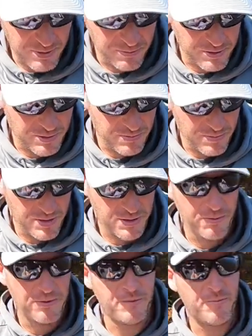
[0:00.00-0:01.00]
one's
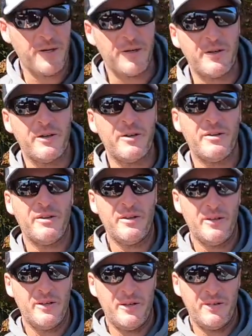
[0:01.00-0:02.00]
better.
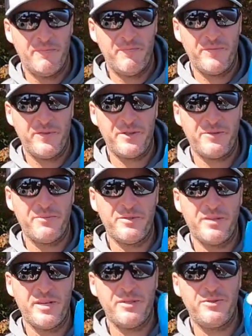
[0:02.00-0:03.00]
This
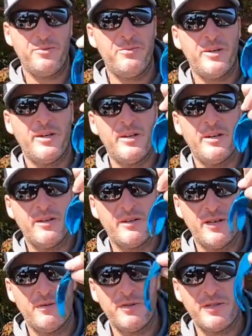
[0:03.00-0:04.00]
one's not too bad.
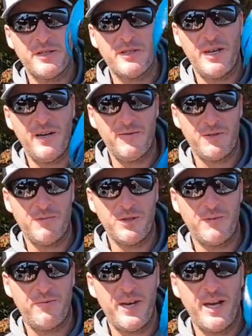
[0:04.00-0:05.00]
That one doesn't have as
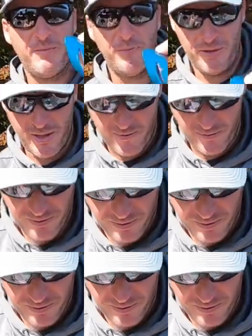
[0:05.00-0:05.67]
much fat, but that one